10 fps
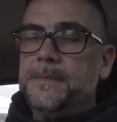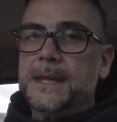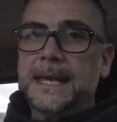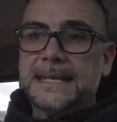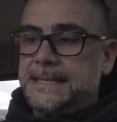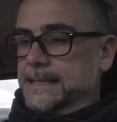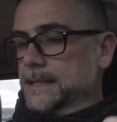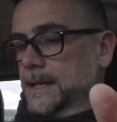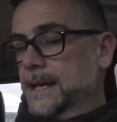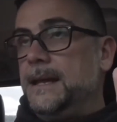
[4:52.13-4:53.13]
it's
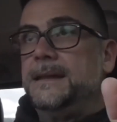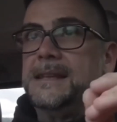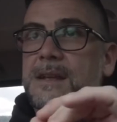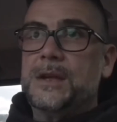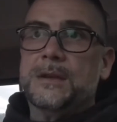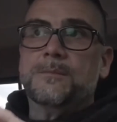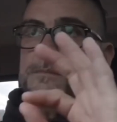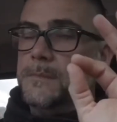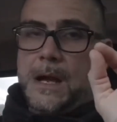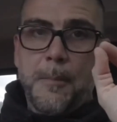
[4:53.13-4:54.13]

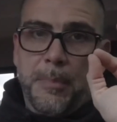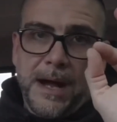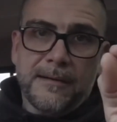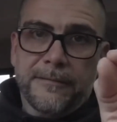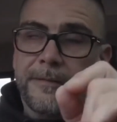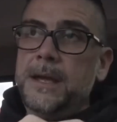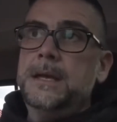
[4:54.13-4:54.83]
above